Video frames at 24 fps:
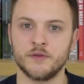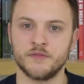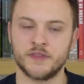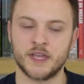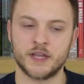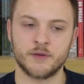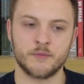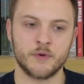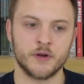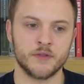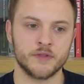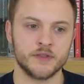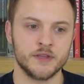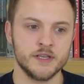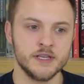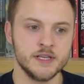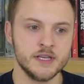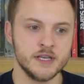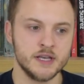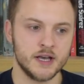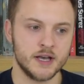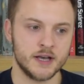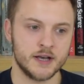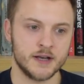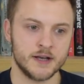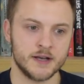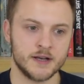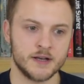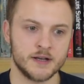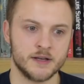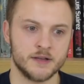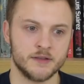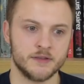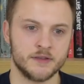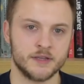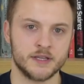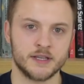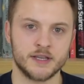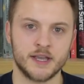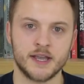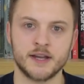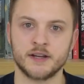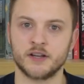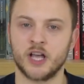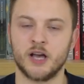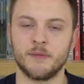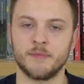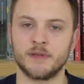and they want the
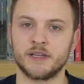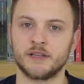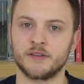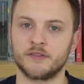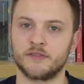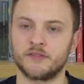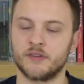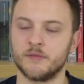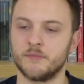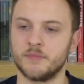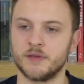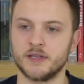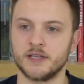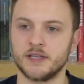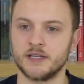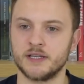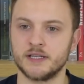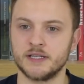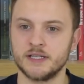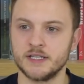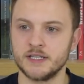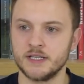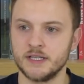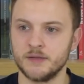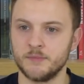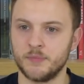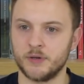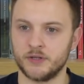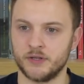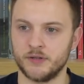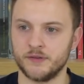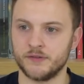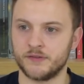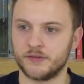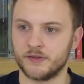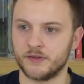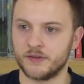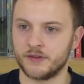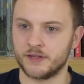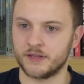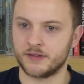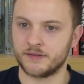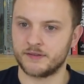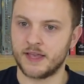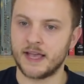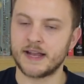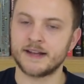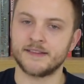incomings to be put onto
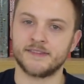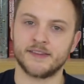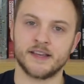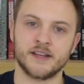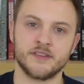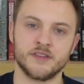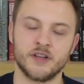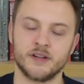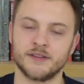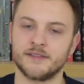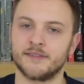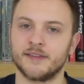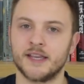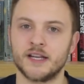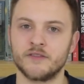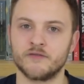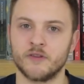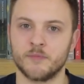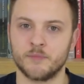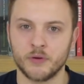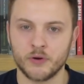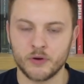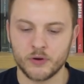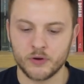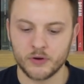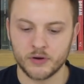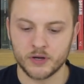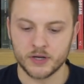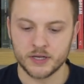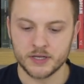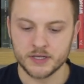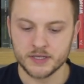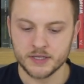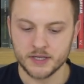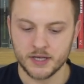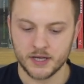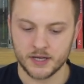the 18-19 report.